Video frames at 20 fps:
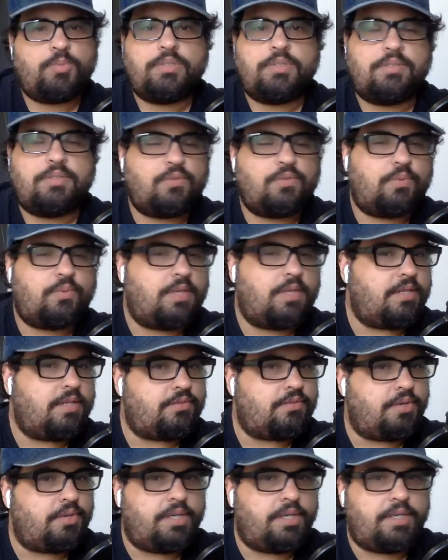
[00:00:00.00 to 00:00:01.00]
This one has
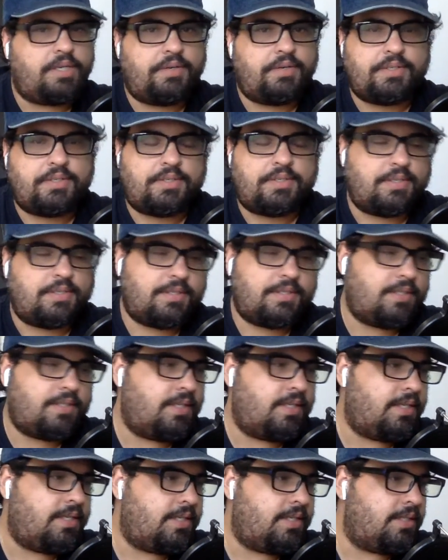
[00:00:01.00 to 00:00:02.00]
great lyrics on it,
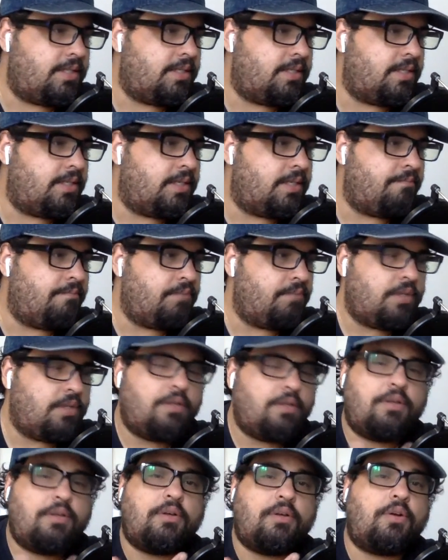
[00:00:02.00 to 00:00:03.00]
and
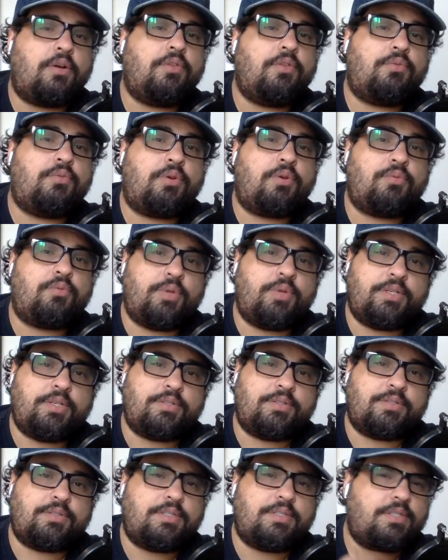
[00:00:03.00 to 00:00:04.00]
All the Wrong
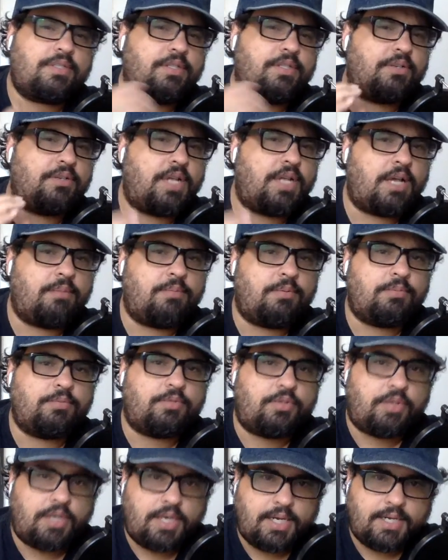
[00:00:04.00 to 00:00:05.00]
Reasons. This is an album
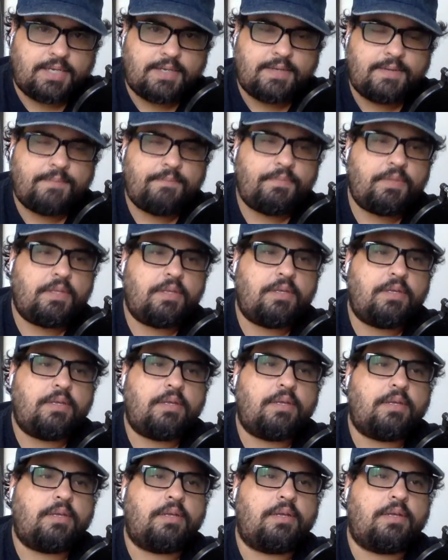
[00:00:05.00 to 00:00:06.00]
track.
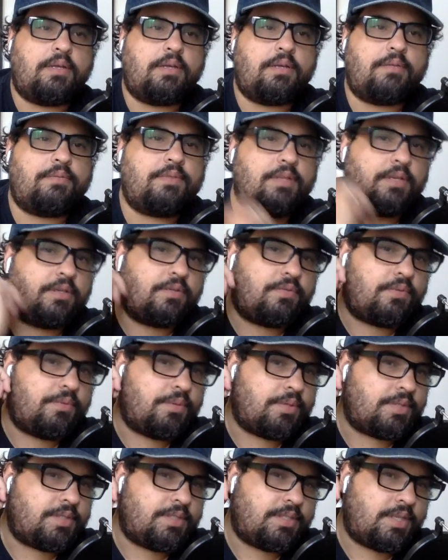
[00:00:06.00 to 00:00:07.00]
I think it's from
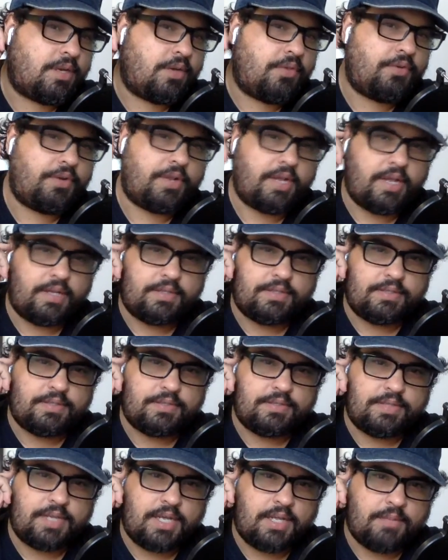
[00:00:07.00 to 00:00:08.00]
the Southern
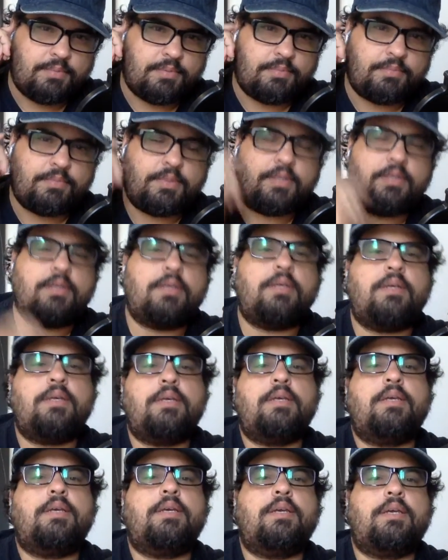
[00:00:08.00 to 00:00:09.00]
Accents album,
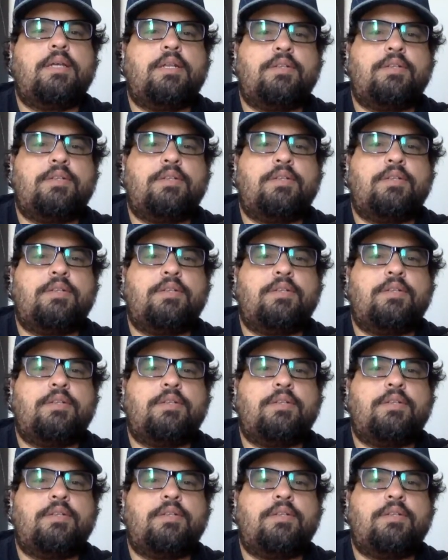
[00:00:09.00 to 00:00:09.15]
And I